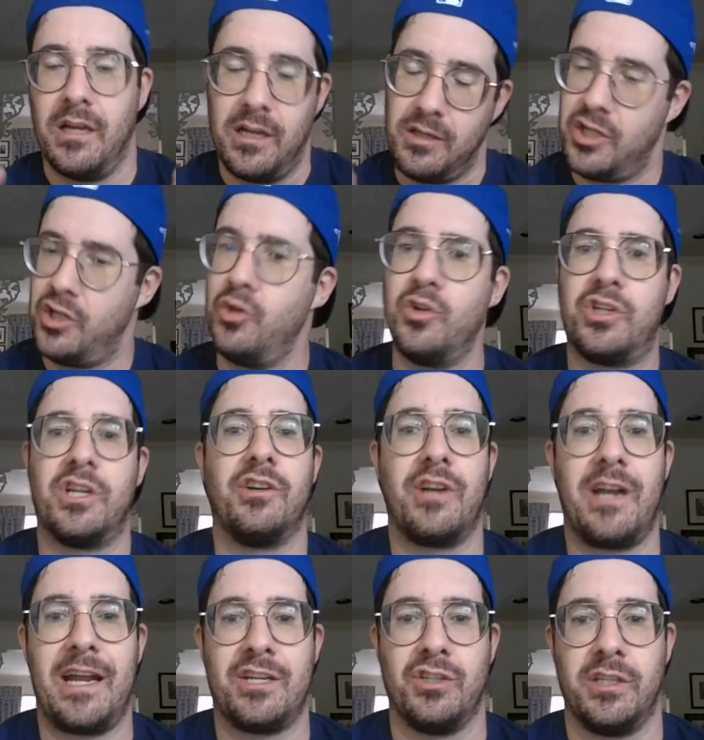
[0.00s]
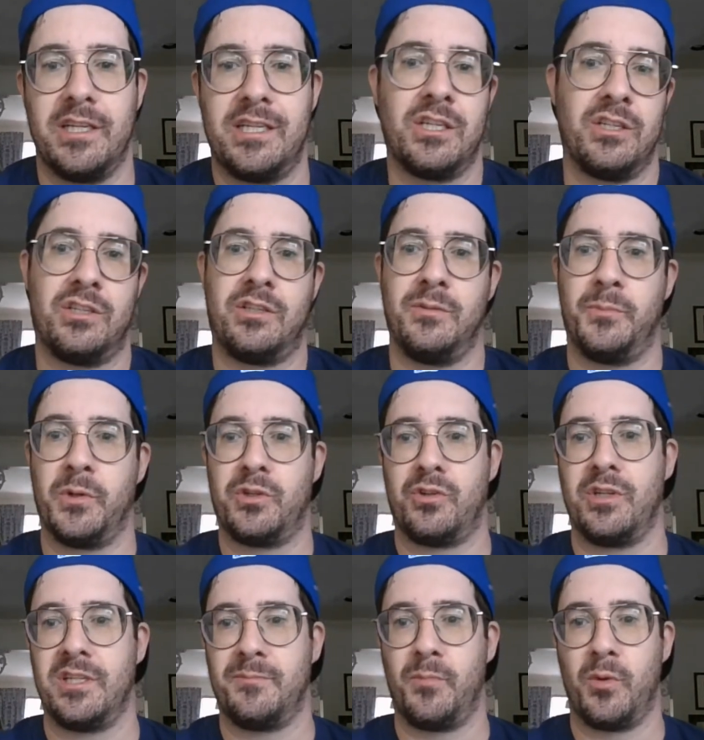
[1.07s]
Huge congratulations to
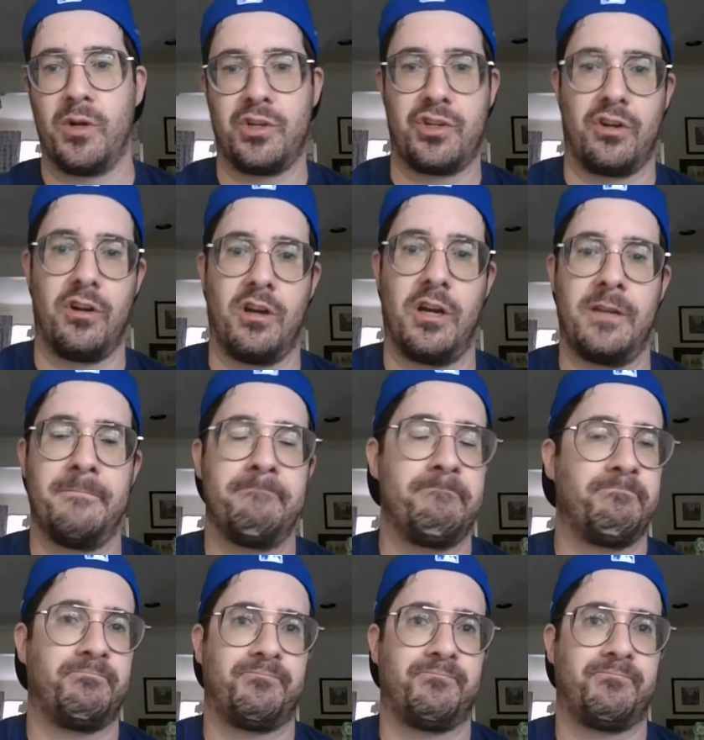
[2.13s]
Patrice Bergeron.